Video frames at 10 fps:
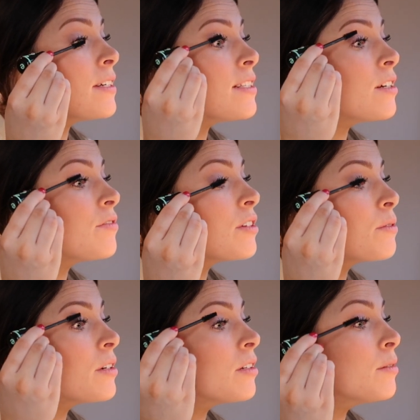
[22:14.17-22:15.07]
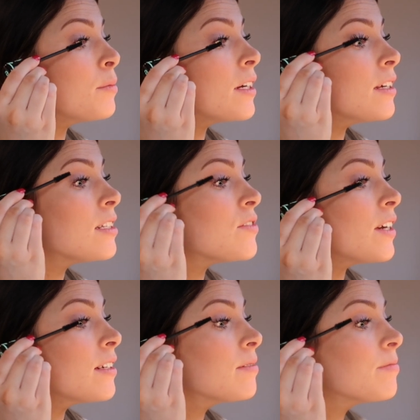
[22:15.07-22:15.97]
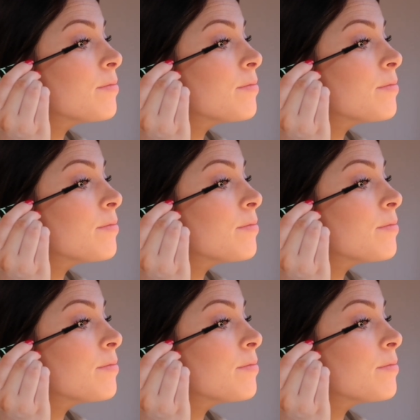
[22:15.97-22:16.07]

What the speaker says: myself to the world, but it's fine.